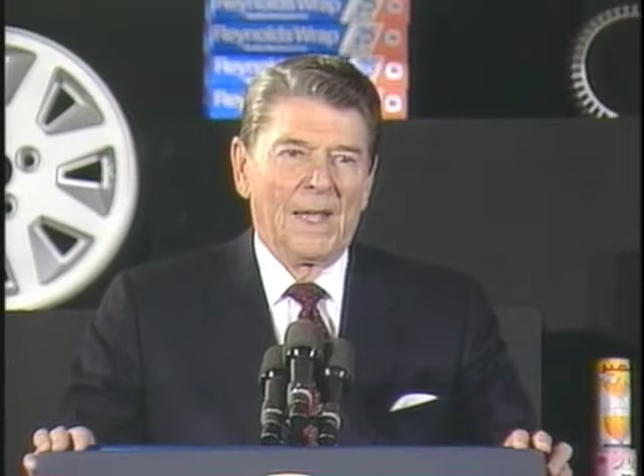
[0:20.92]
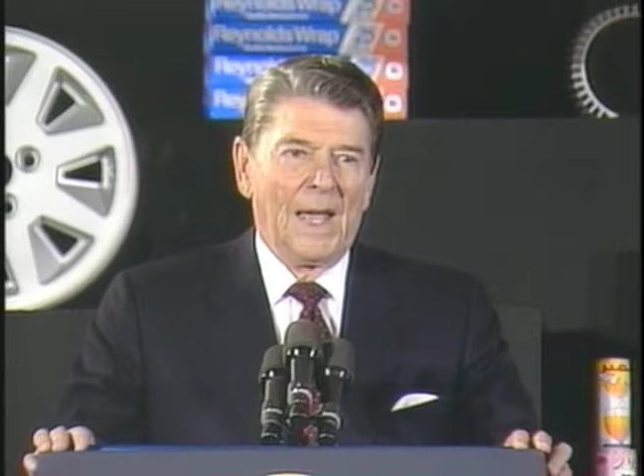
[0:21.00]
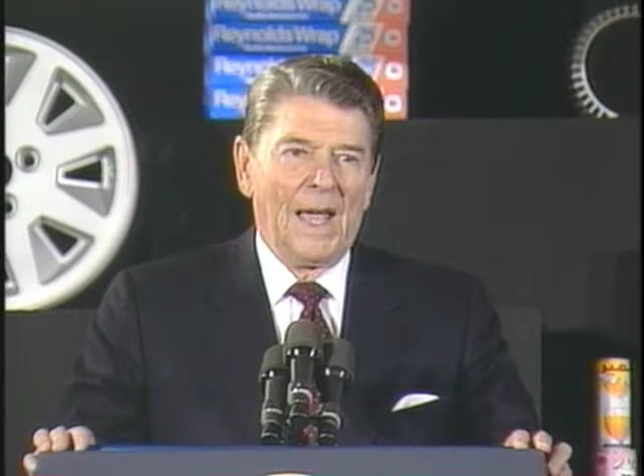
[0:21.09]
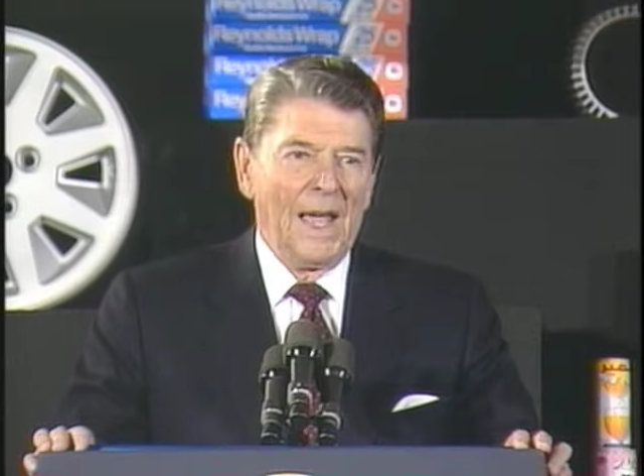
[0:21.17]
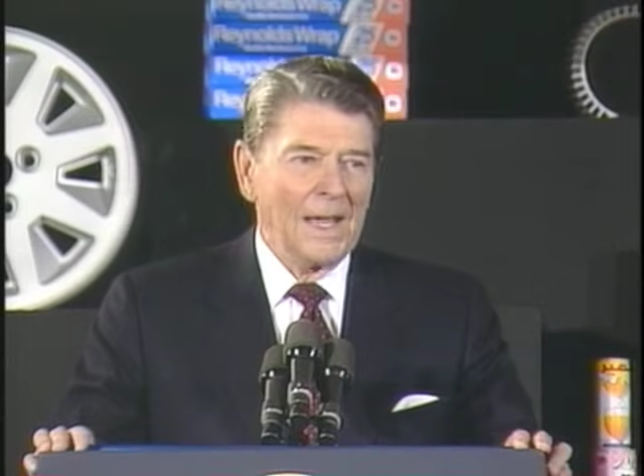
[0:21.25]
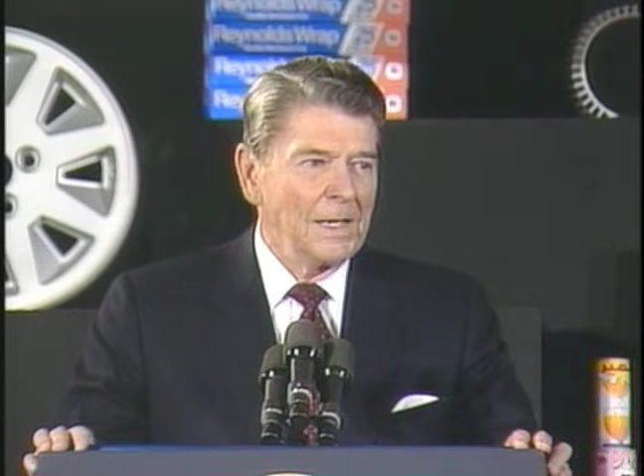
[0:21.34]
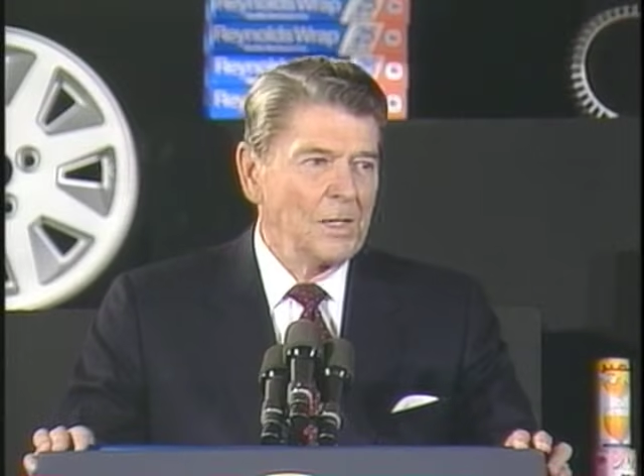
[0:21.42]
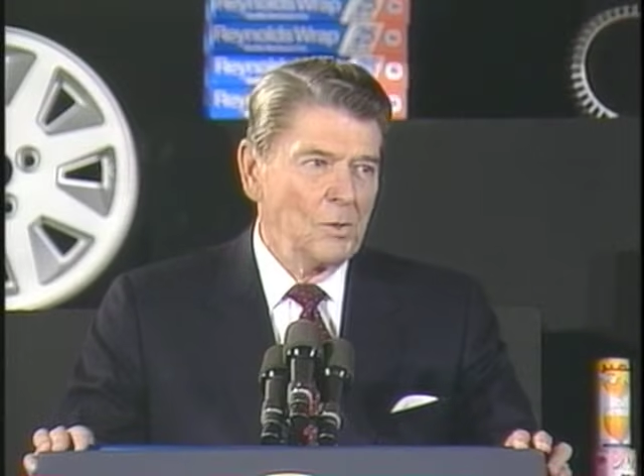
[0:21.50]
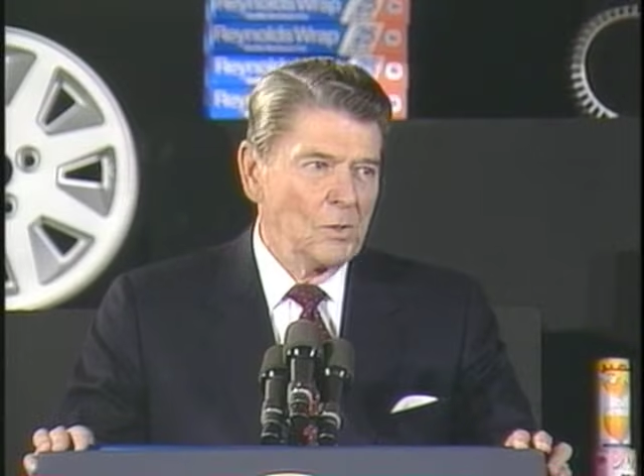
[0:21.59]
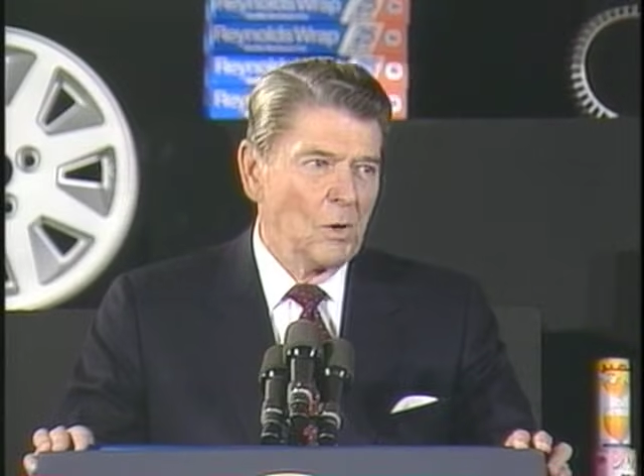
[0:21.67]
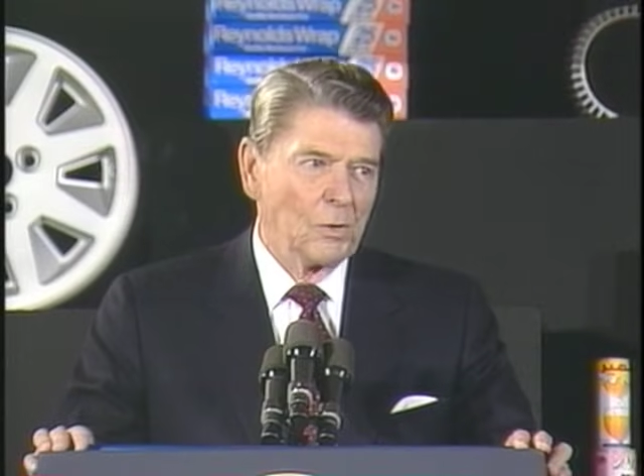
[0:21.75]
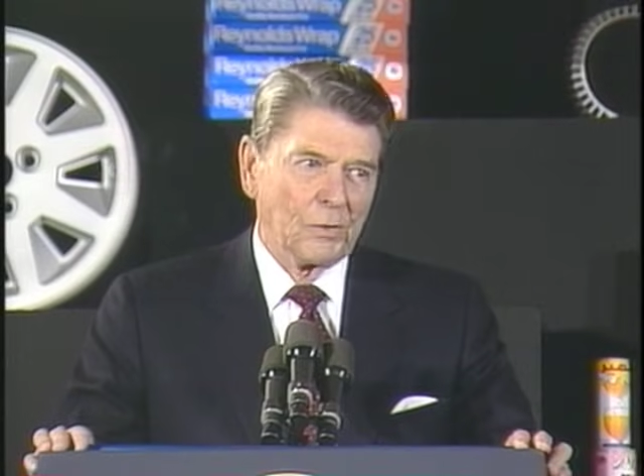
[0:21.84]
And you
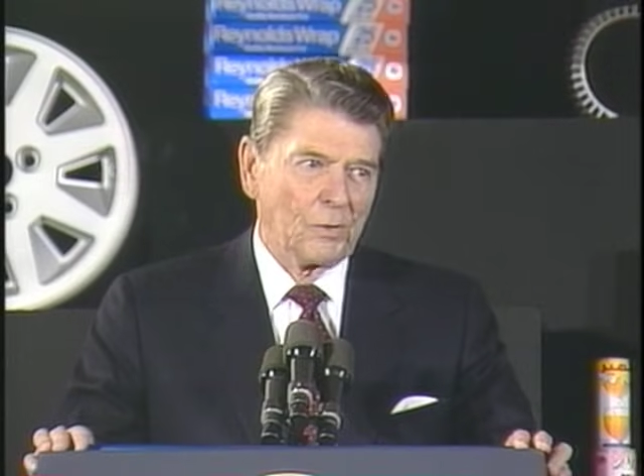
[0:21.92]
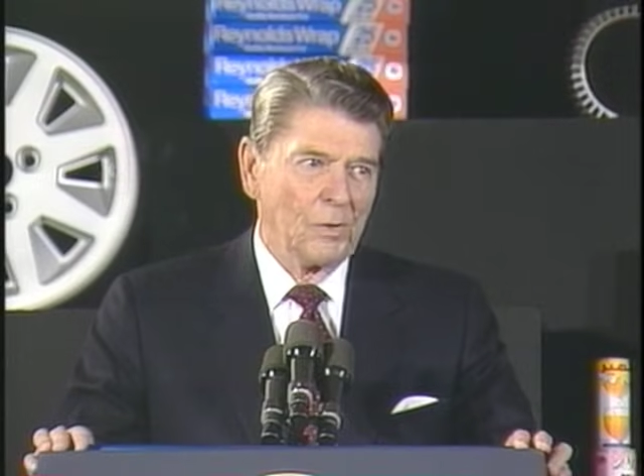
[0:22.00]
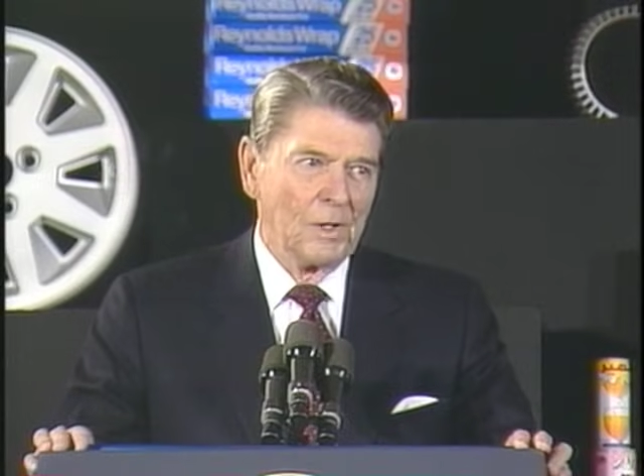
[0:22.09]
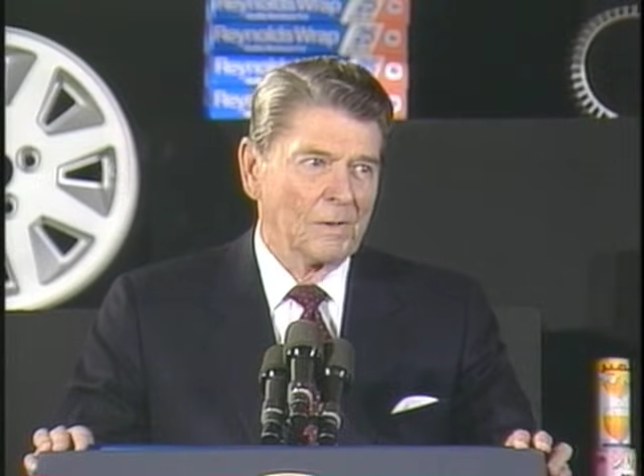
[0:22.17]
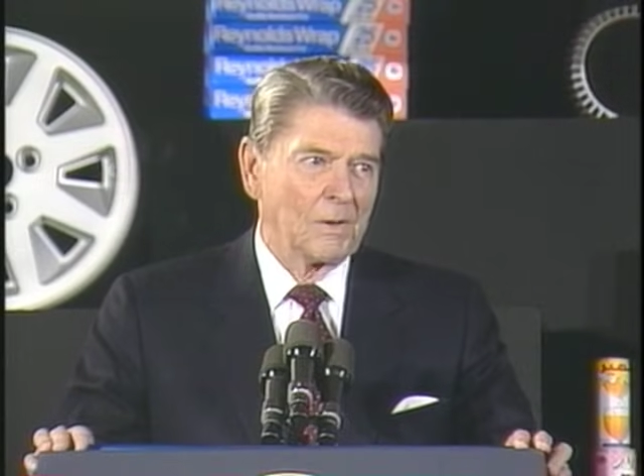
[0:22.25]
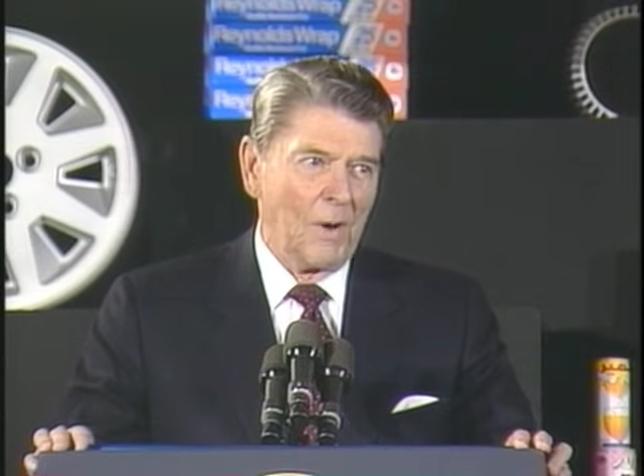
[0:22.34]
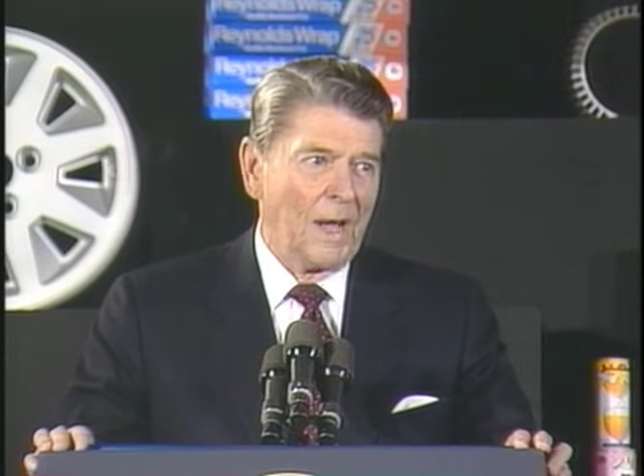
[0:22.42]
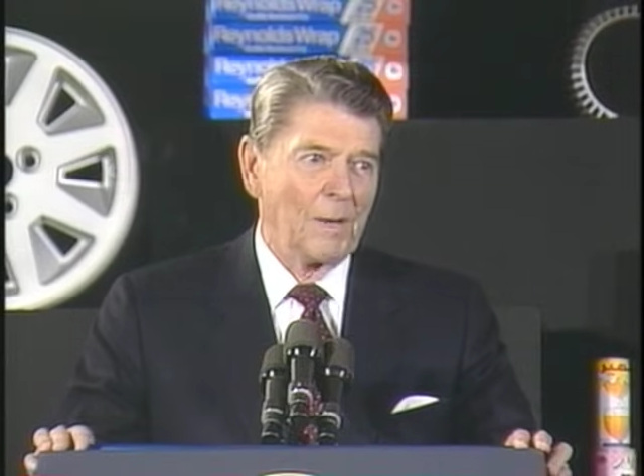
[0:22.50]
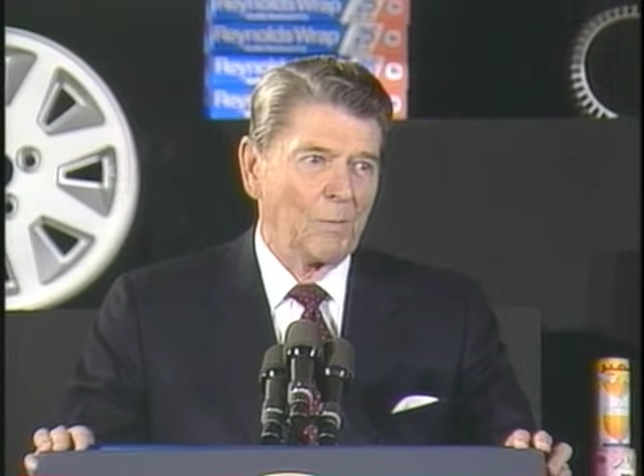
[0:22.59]
go through quite a